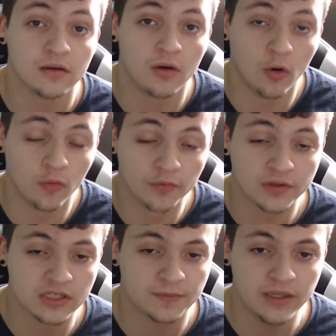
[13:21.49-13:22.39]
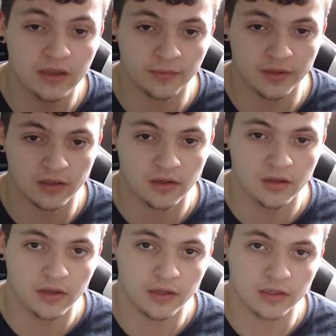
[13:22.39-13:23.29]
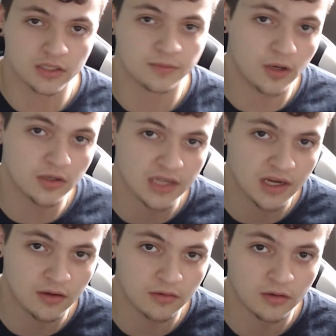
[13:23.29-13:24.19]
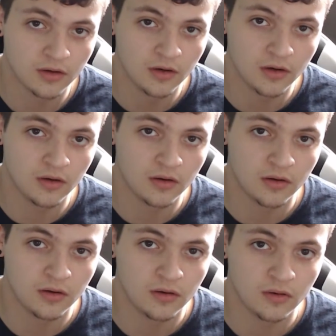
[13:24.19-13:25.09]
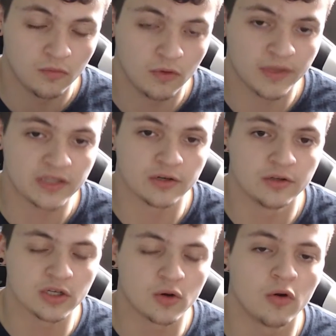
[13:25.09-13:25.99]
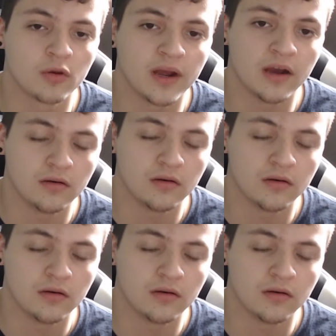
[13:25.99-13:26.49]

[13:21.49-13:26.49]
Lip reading: over the speed limit in a small town when my turn is a quarter mile?